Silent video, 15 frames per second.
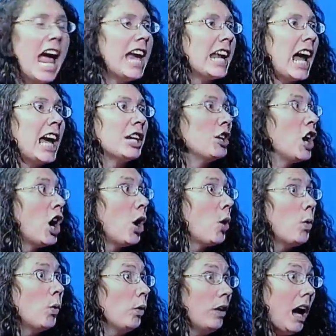And I
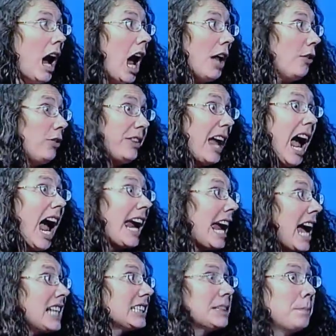know, I asked